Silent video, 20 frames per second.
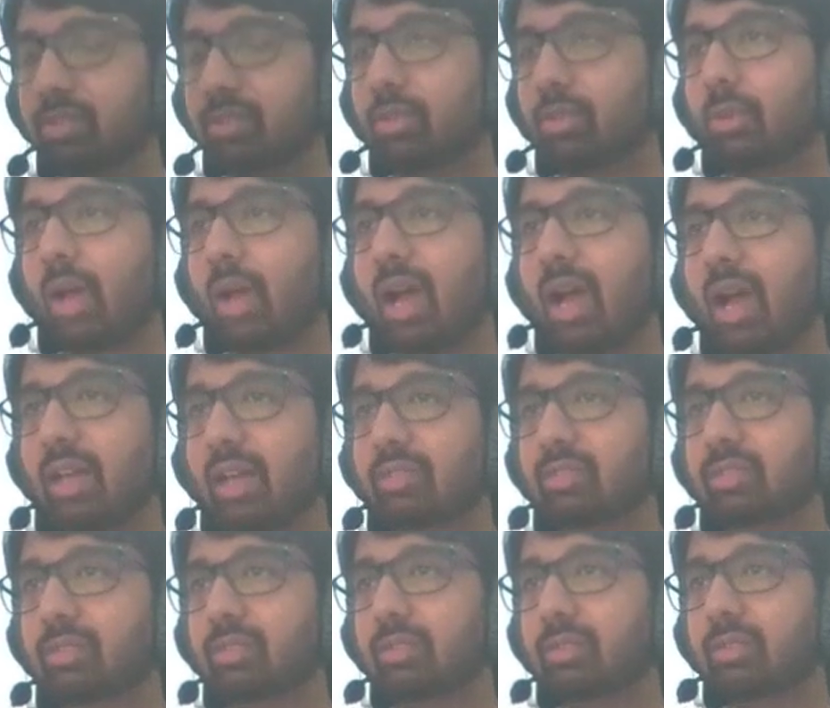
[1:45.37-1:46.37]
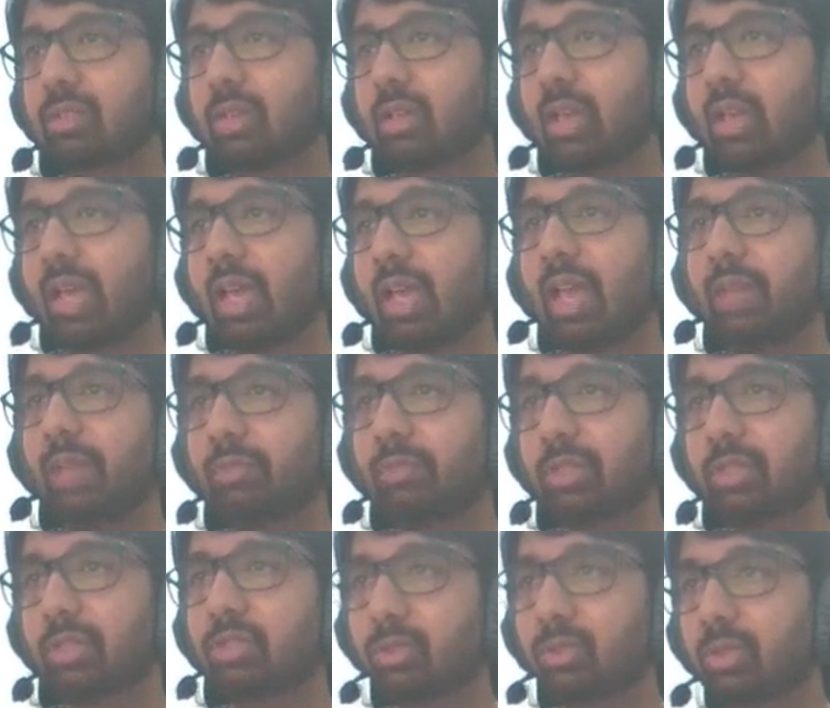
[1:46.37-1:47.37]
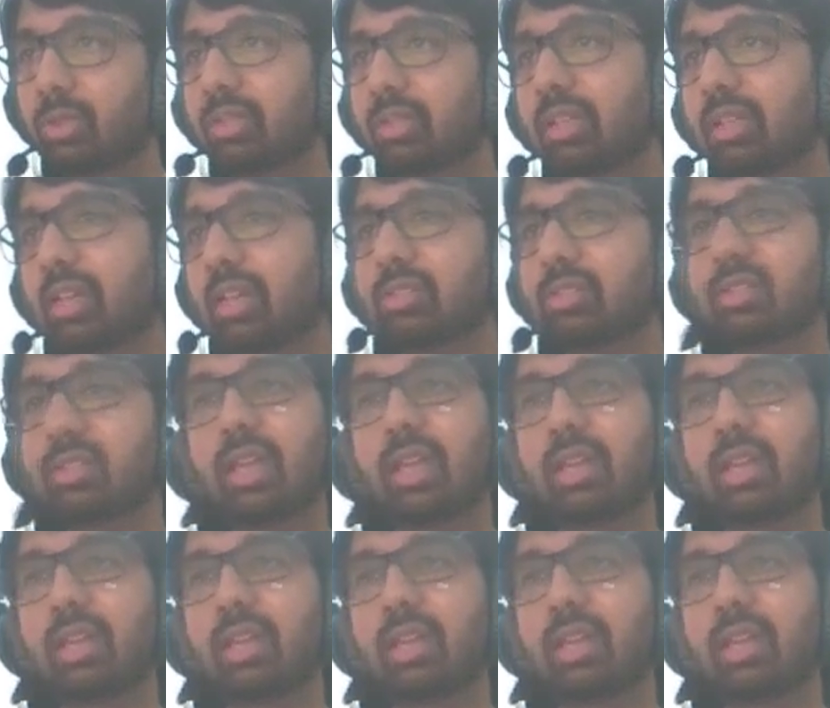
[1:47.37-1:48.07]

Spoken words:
on ask, every student gets